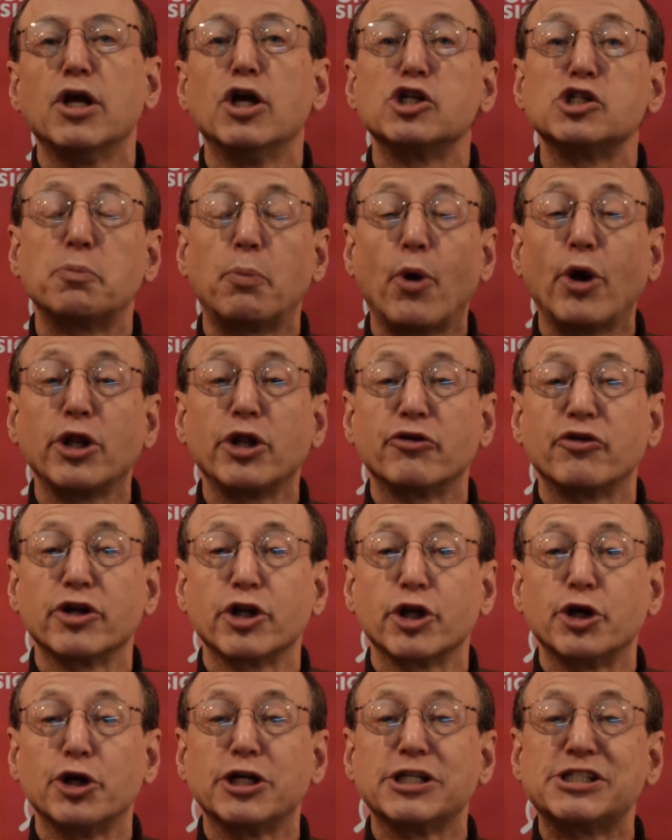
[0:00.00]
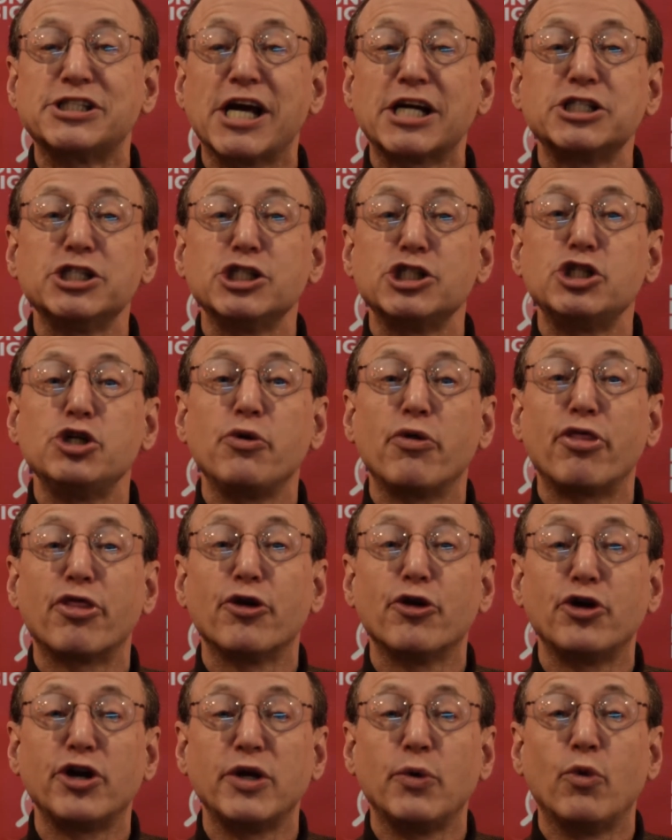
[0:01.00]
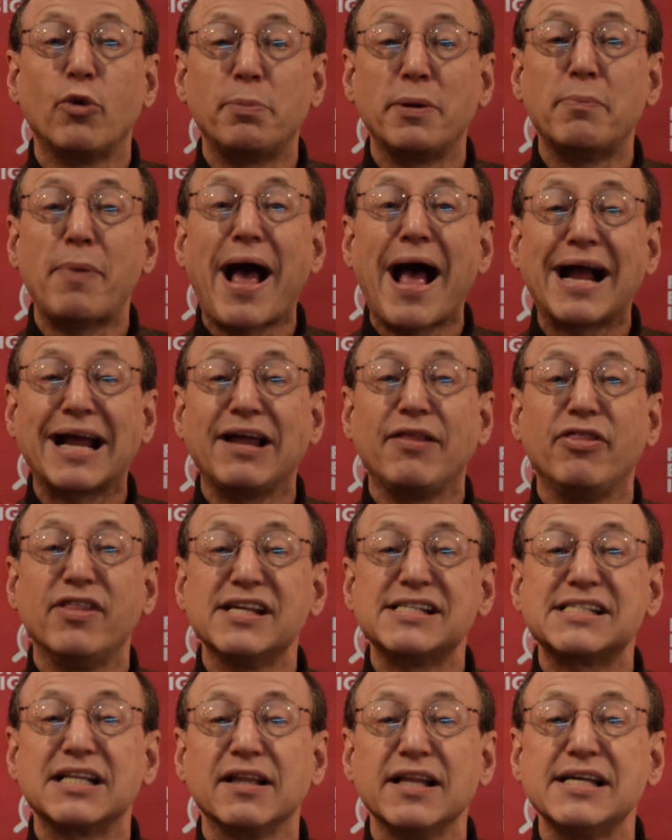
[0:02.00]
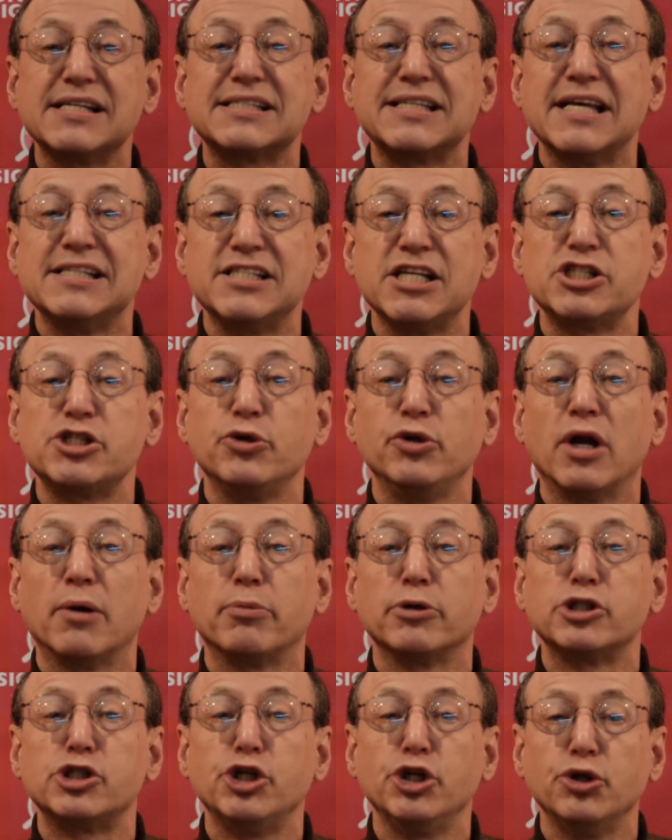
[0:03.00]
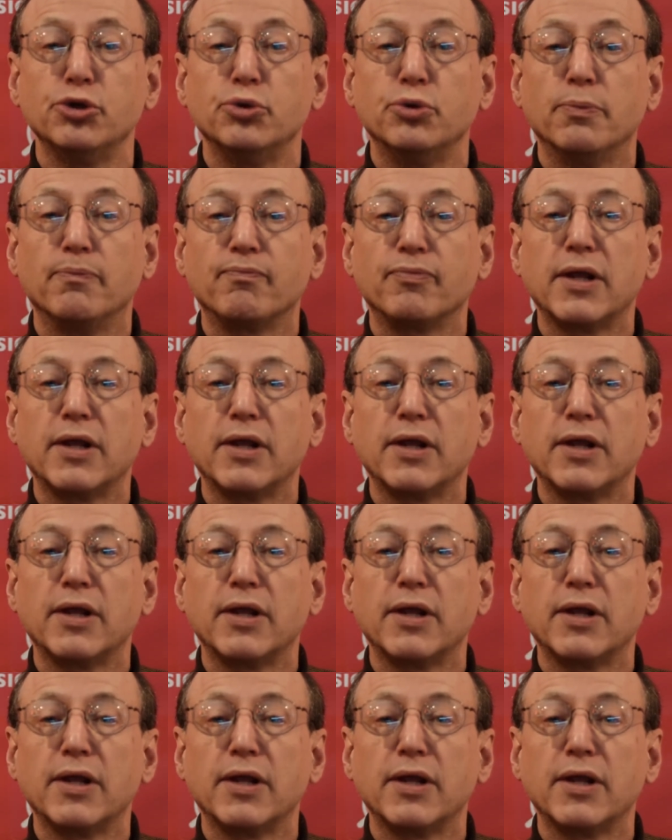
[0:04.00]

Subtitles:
Spoiler alert, Section 230 will be back in this list as issue number 2.